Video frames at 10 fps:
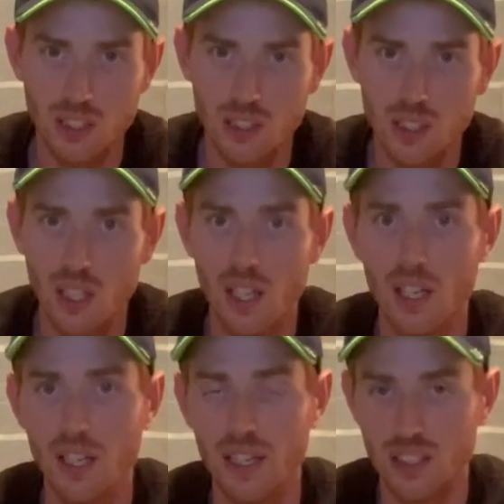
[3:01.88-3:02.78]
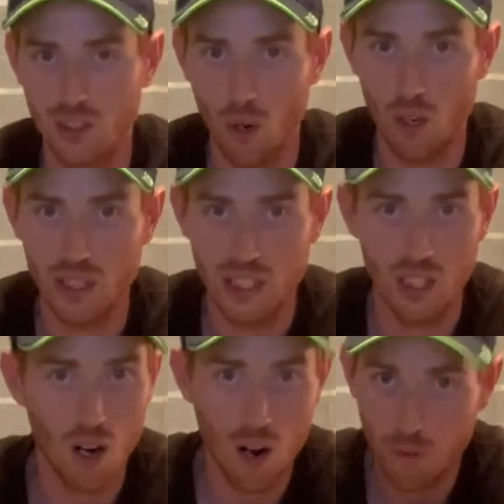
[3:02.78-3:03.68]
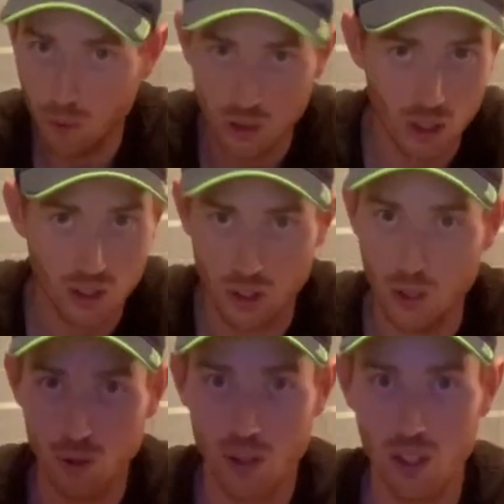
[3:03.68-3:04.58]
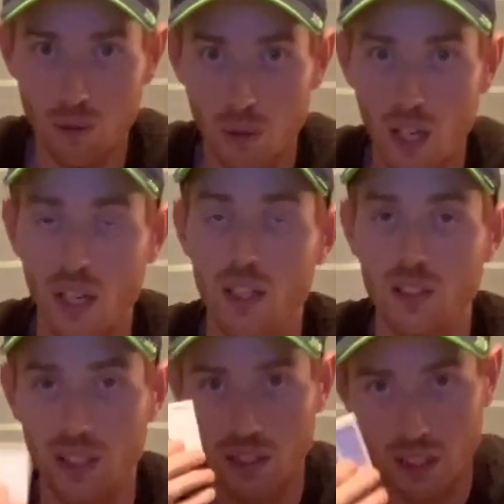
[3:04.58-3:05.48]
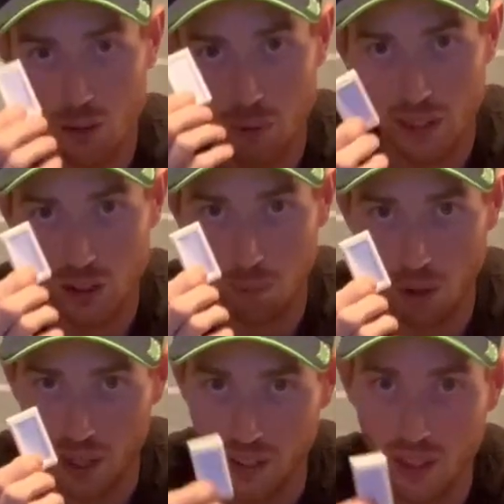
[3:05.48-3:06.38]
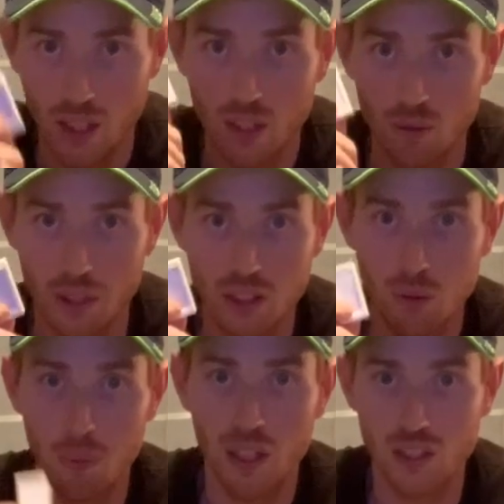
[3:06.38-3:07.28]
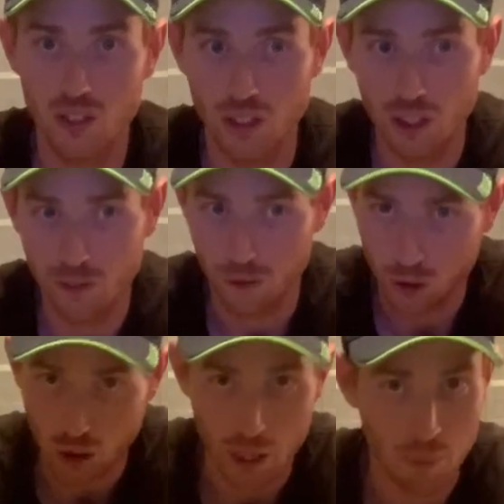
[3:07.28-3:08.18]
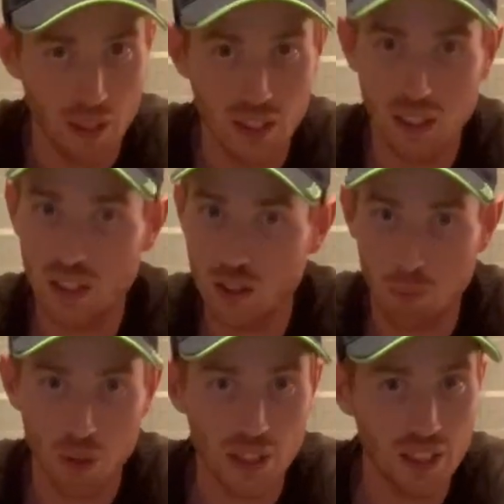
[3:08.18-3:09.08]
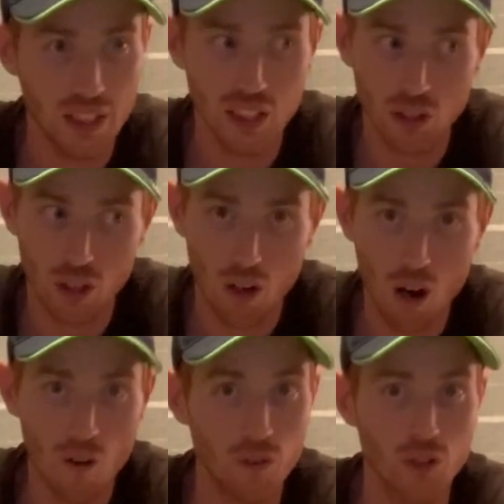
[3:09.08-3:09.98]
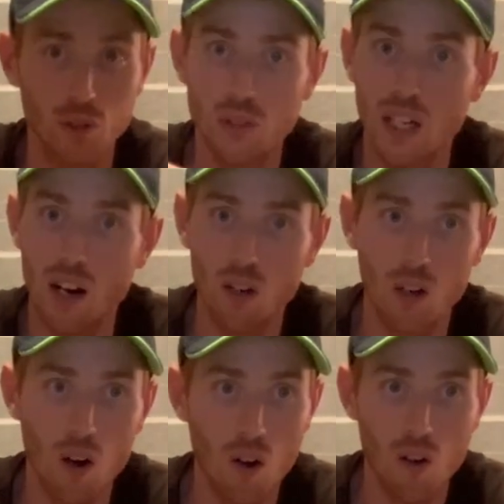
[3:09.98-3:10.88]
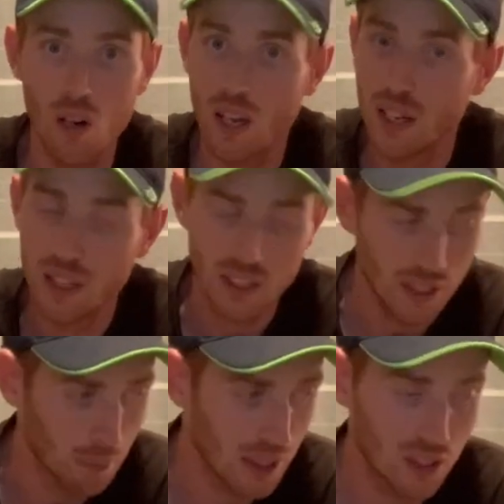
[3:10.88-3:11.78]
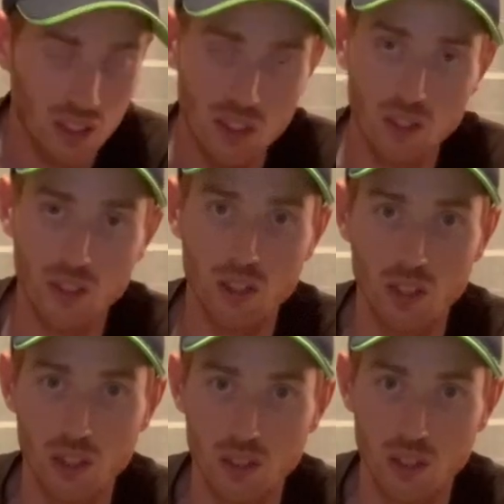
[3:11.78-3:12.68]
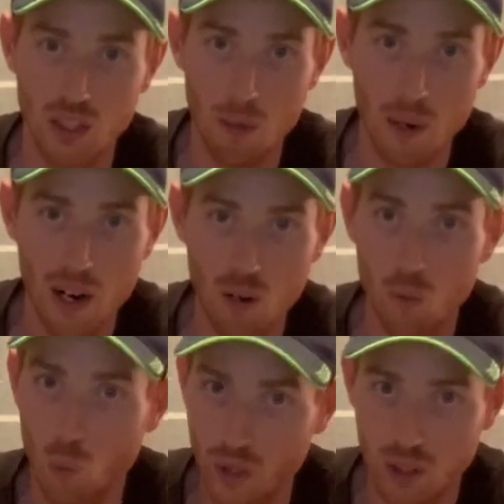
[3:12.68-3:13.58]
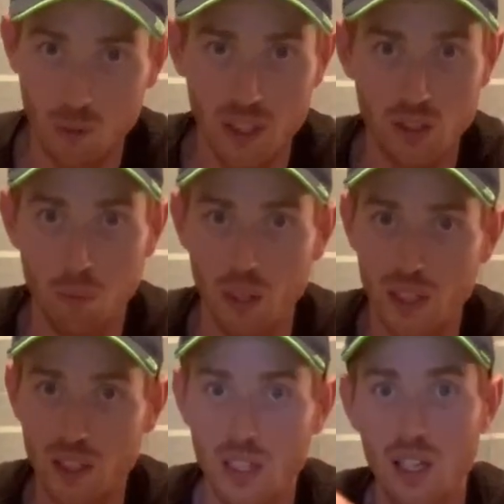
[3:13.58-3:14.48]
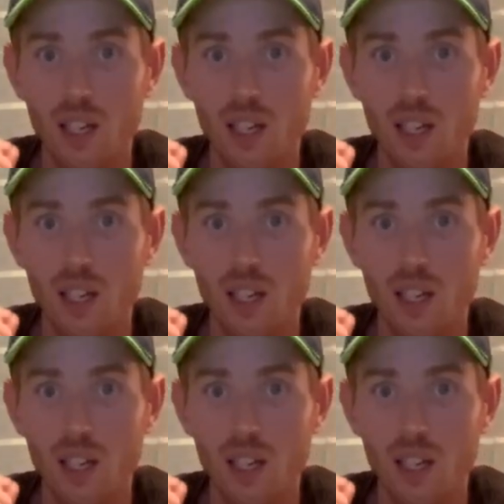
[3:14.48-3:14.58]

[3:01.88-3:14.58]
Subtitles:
it, and it's hard to get off with just a Q-tip, then get a razor blade. Razor blades are good for scraping any debris and any dirt off. Use alcohol. It makes it easier to come out with the razor blade.